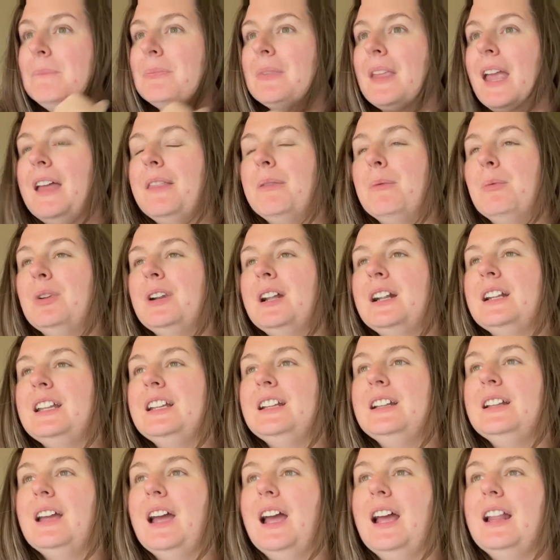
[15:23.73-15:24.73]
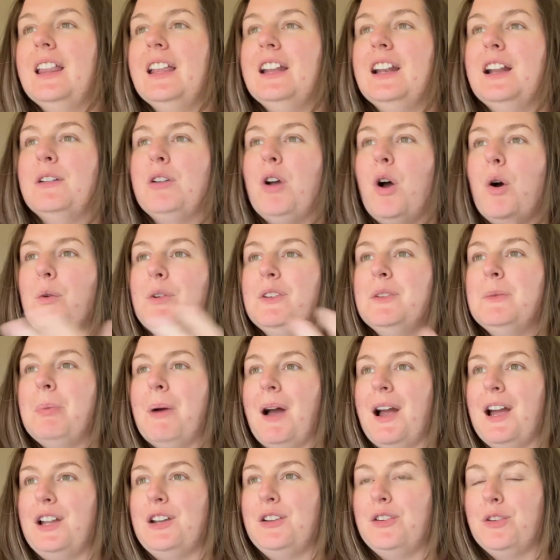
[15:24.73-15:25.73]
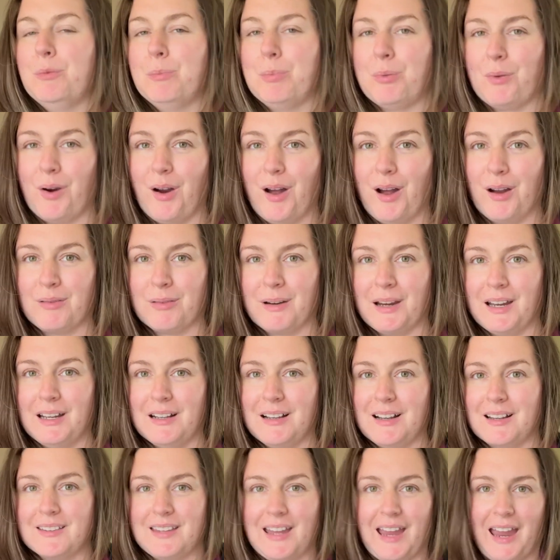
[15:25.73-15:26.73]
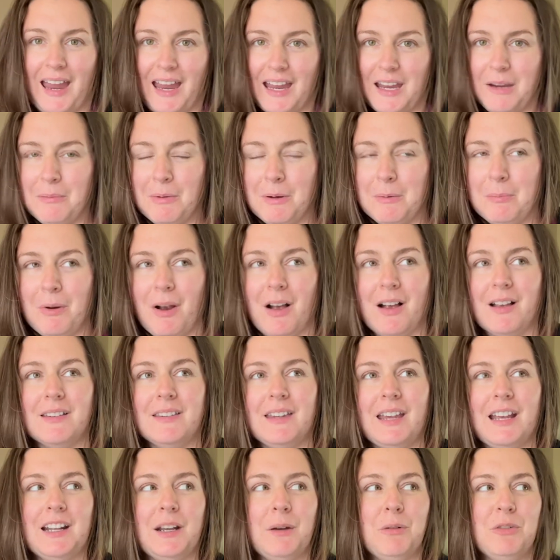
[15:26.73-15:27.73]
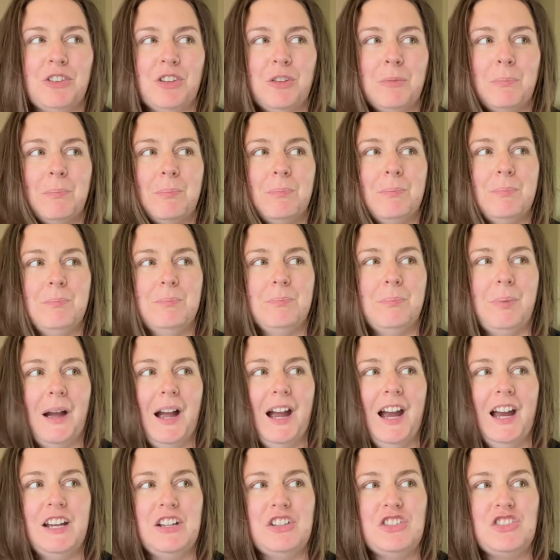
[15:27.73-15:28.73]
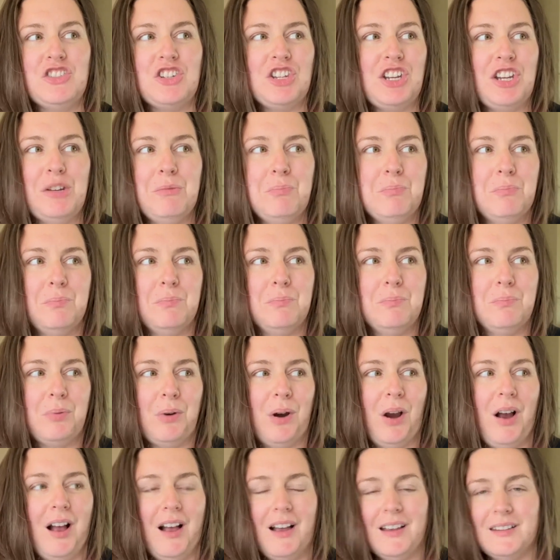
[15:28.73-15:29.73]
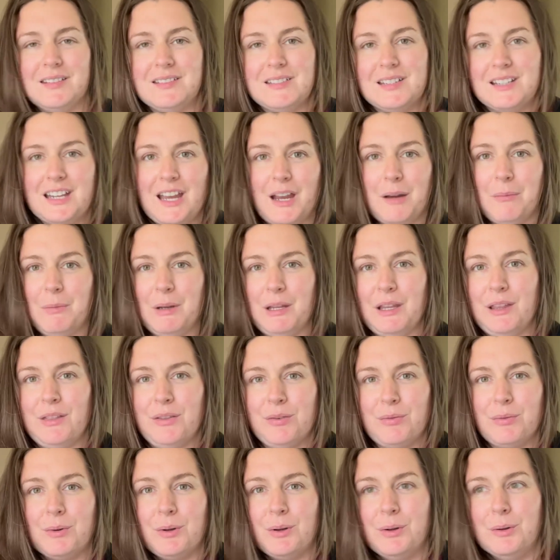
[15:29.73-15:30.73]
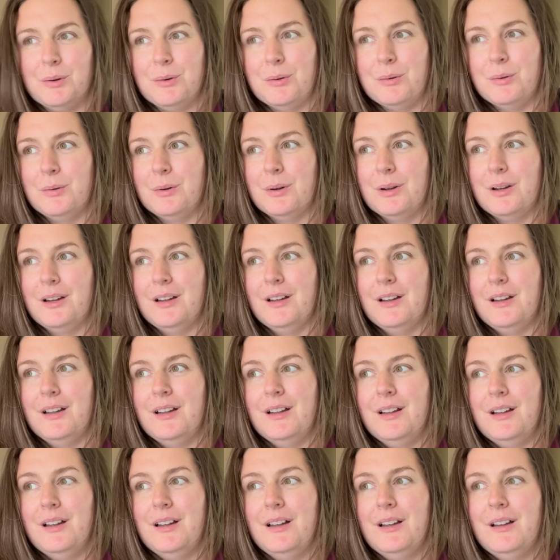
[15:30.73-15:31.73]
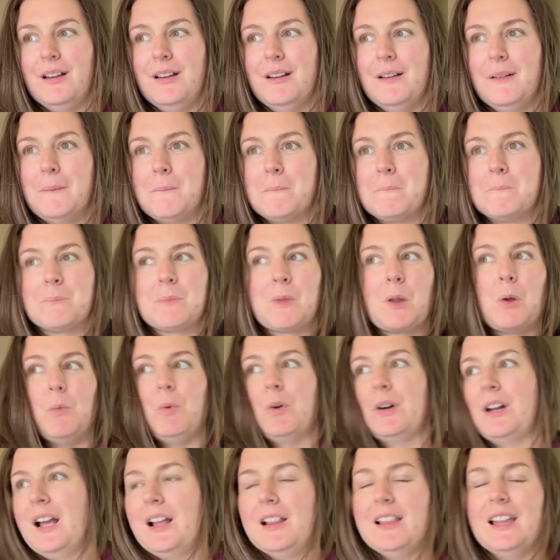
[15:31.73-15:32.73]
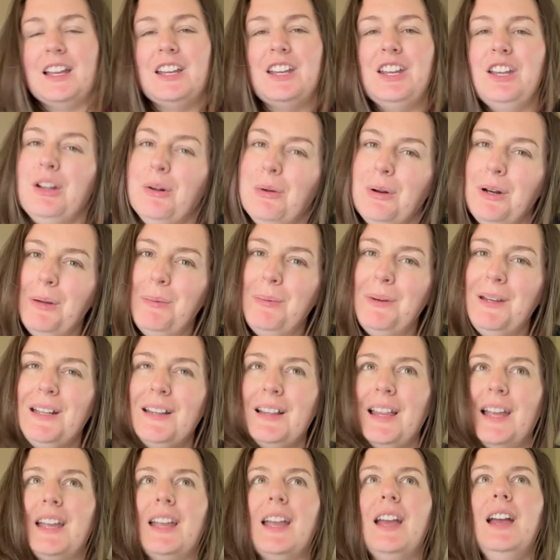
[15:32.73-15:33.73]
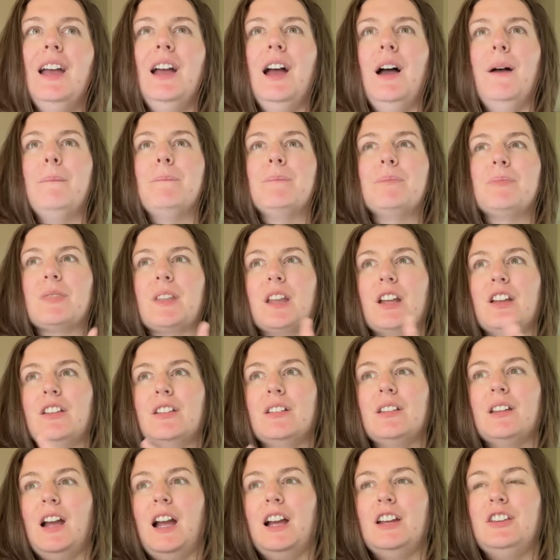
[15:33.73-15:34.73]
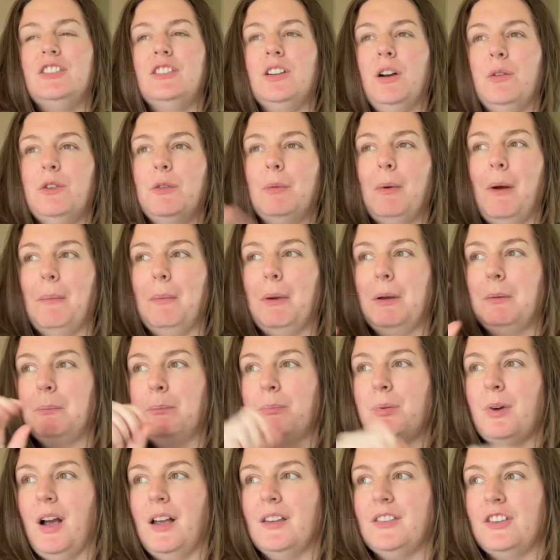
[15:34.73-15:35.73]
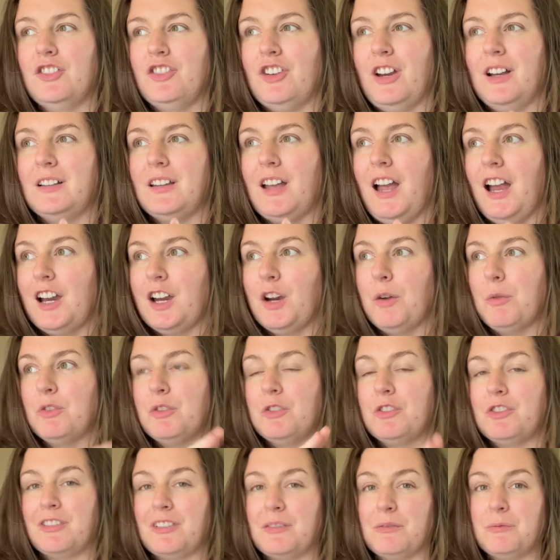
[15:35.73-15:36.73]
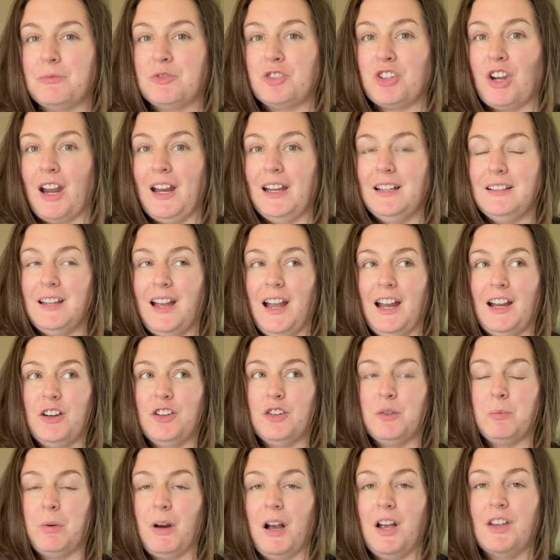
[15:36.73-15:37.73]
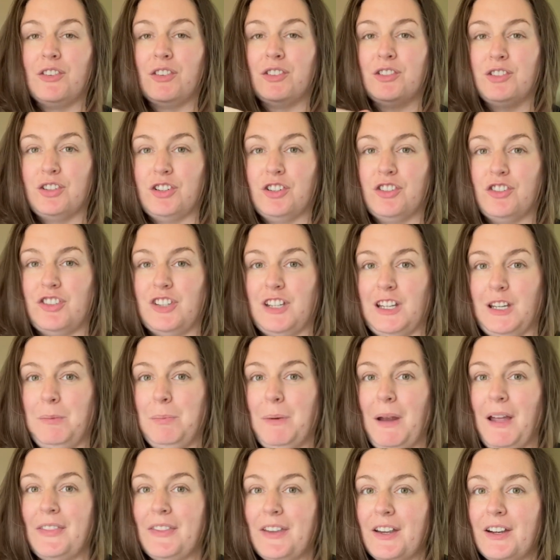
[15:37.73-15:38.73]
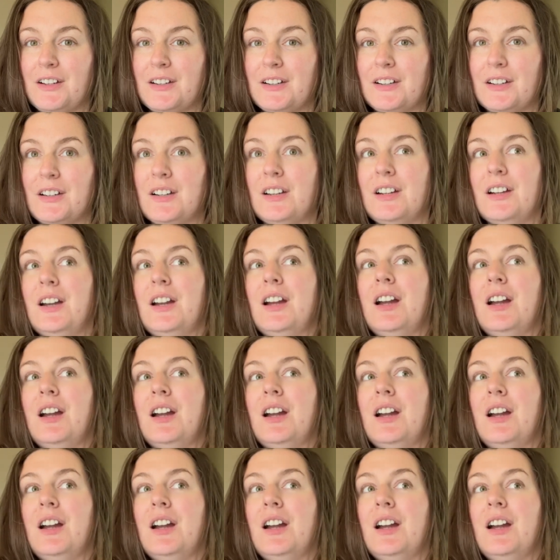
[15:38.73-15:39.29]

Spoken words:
and when I need, and then I'd always buy a new bra, right? Because I hate my bras. And I would just buy cheap bras to get me through what, like, you know what I mean? Like, I used to always buy my bras at Giant Tiger, which Giant Tiger's bras are dirt cheap. And they're,